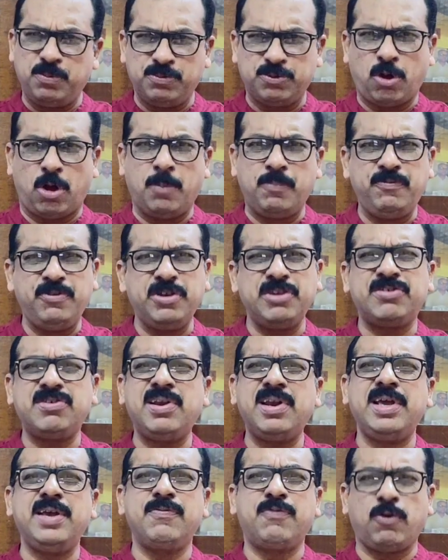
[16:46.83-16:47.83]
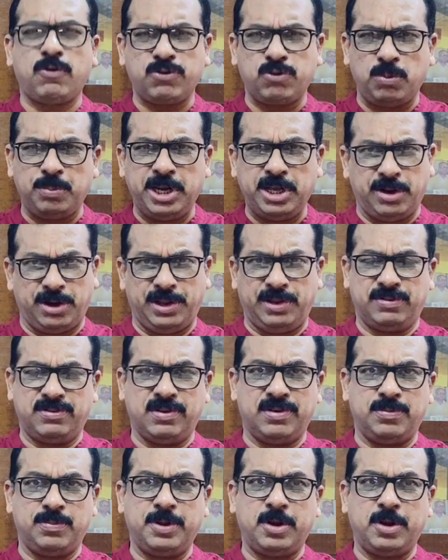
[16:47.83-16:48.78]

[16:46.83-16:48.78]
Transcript: So obviously for so many reasons.